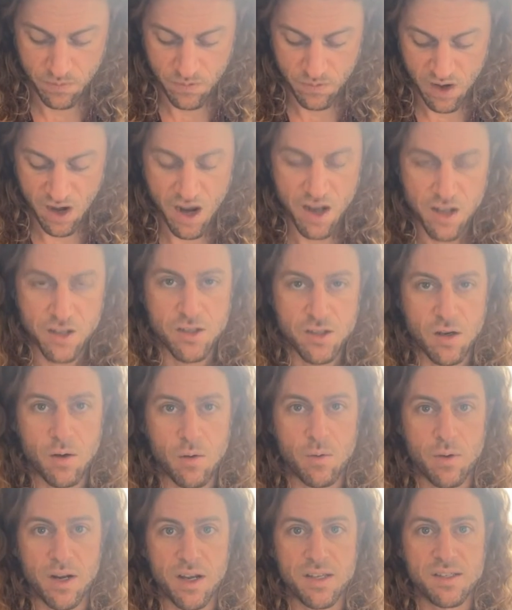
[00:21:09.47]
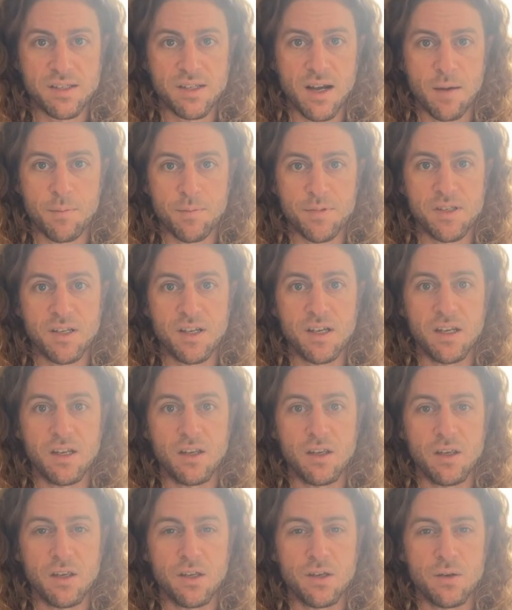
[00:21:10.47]
And so when I stop
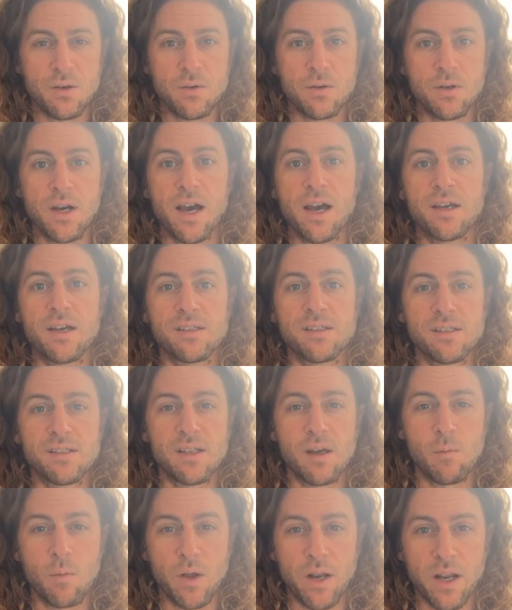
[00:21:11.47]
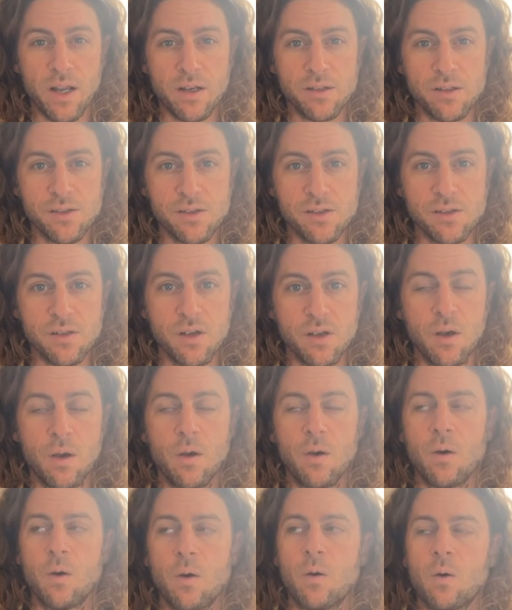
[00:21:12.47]
seeing you as someone else,
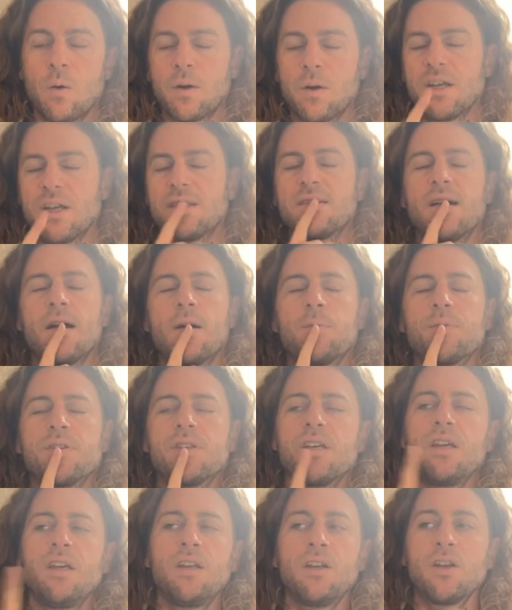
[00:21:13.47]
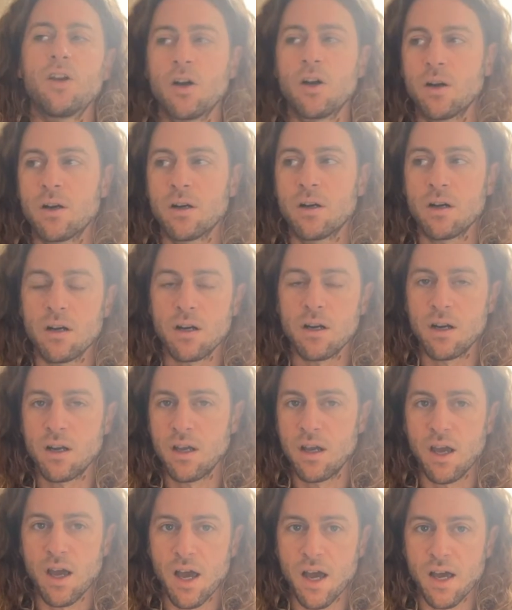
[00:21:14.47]
or when I stop seeing her
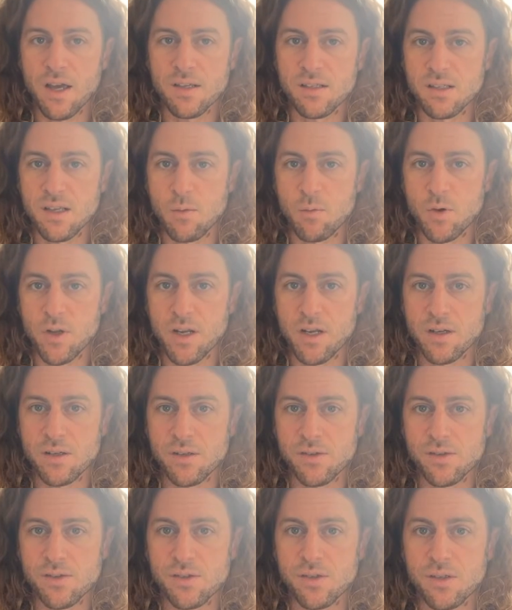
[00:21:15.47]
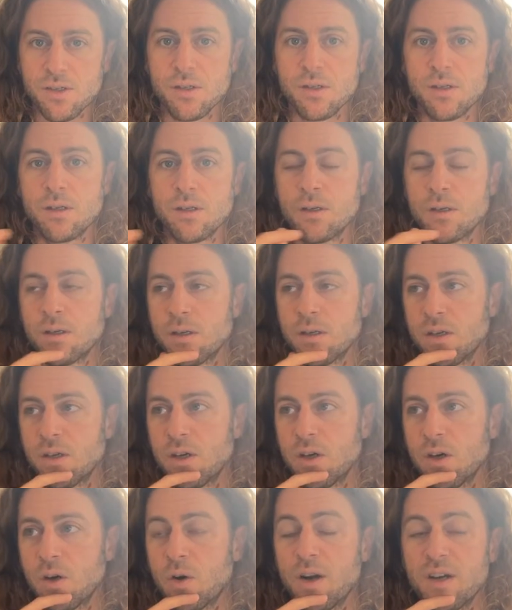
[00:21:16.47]
as someone else,
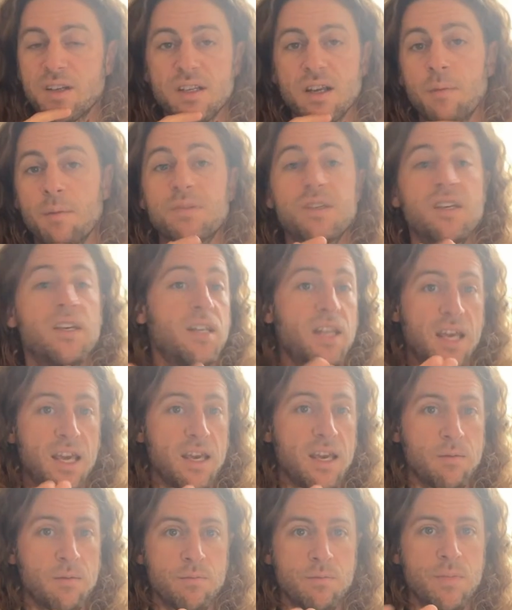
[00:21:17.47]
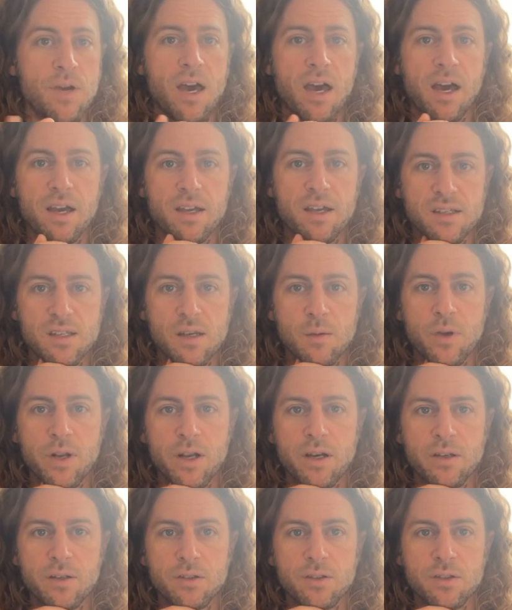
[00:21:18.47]
or I stop seeing him as someone
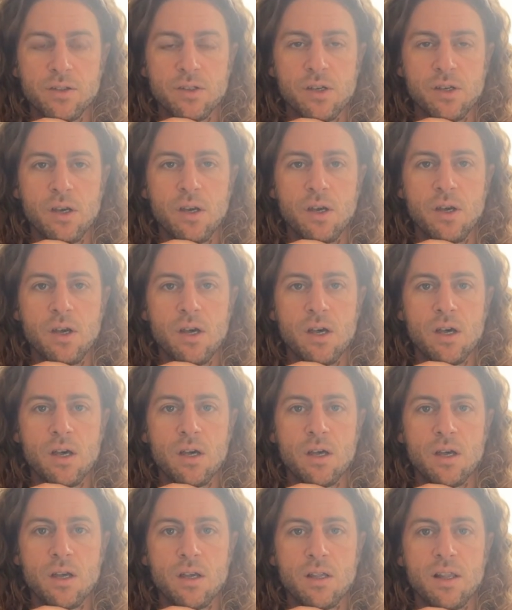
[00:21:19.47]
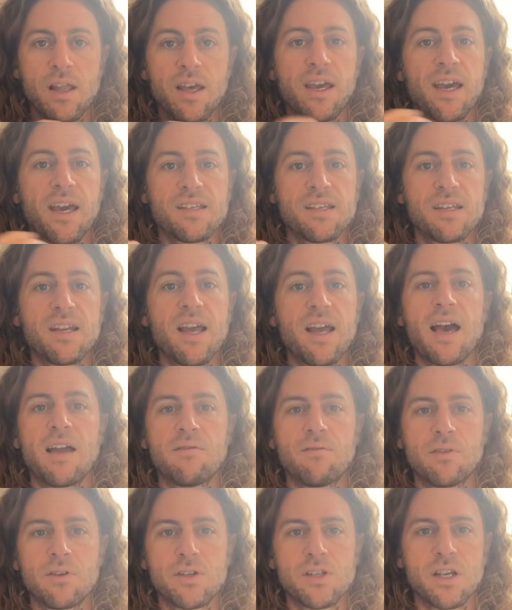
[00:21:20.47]
else, like as an
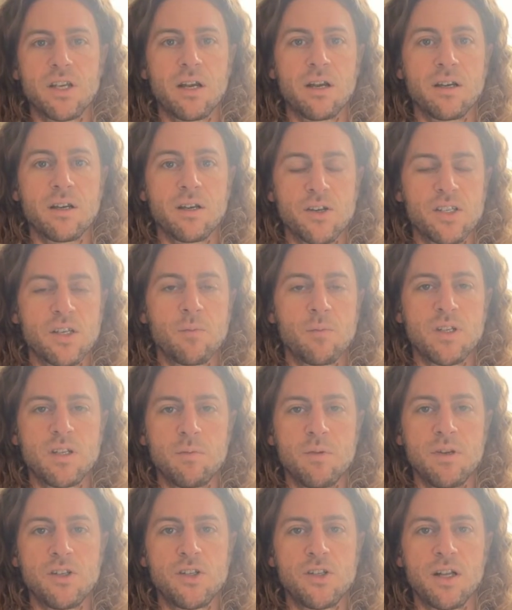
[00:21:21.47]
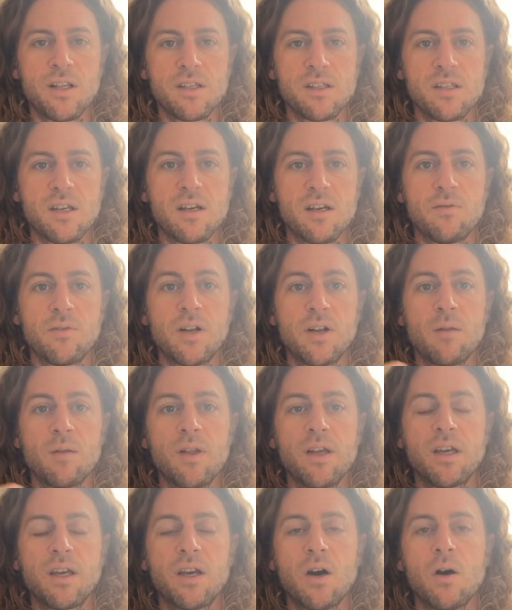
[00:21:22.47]
adversary or someone to be jealous of, when I'm
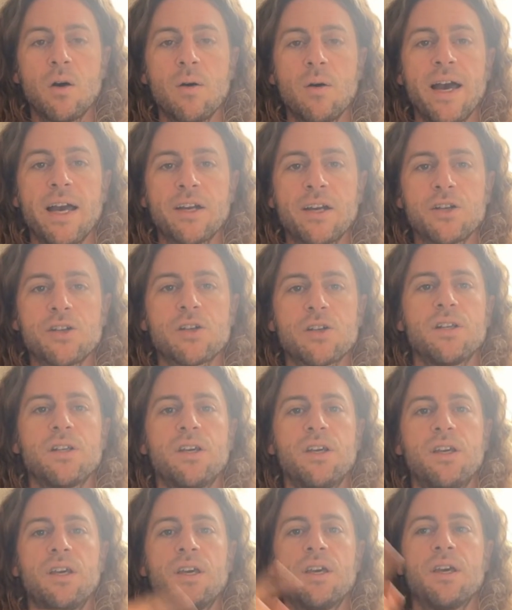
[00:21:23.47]
like, oh, actually,